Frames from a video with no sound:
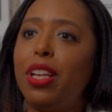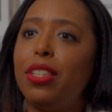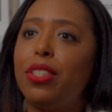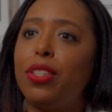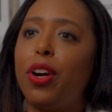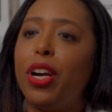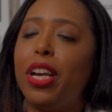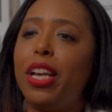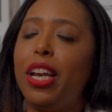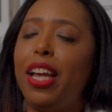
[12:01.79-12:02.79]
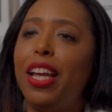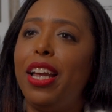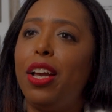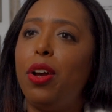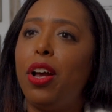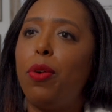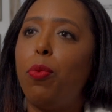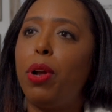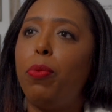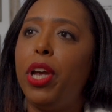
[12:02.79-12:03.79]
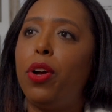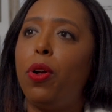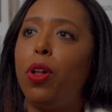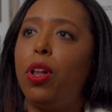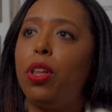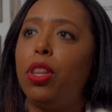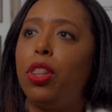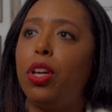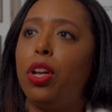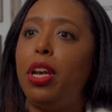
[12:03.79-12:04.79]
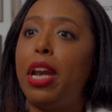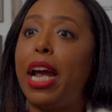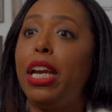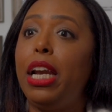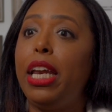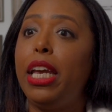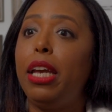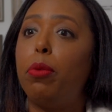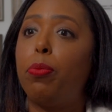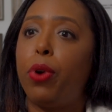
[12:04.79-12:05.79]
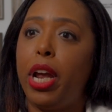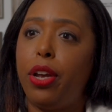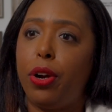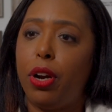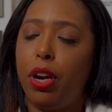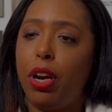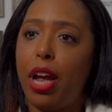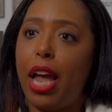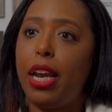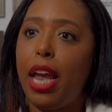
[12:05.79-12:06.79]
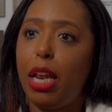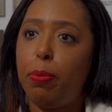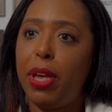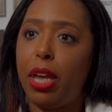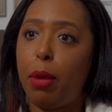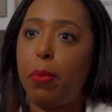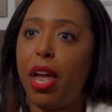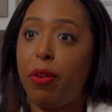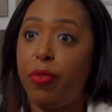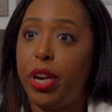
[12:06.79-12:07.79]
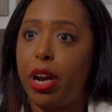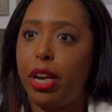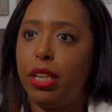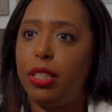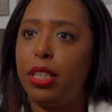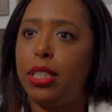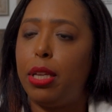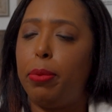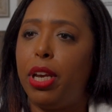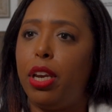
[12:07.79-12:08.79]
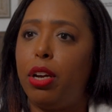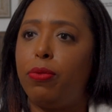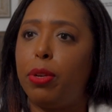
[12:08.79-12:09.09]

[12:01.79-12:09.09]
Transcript: started what we call the nightly prayer at 8 p.m. every night since the beginning of the